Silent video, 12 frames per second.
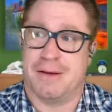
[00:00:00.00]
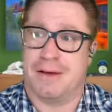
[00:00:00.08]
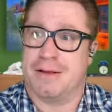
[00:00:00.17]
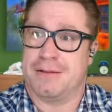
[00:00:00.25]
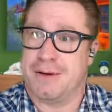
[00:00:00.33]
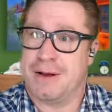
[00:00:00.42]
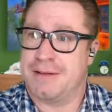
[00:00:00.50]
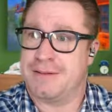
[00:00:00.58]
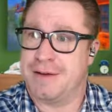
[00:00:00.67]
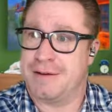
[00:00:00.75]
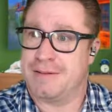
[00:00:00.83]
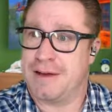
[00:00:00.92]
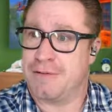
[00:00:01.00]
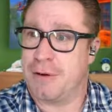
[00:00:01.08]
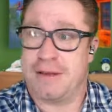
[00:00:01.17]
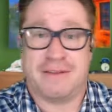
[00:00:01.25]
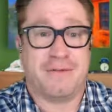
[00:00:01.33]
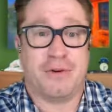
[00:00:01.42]
It's going out to several.
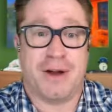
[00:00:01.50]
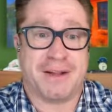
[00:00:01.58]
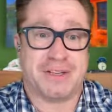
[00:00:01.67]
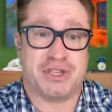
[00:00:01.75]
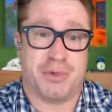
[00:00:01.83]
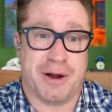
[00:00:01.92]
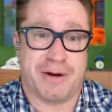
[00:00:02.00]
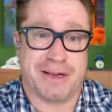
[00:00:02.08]
It's even going out to Twitter.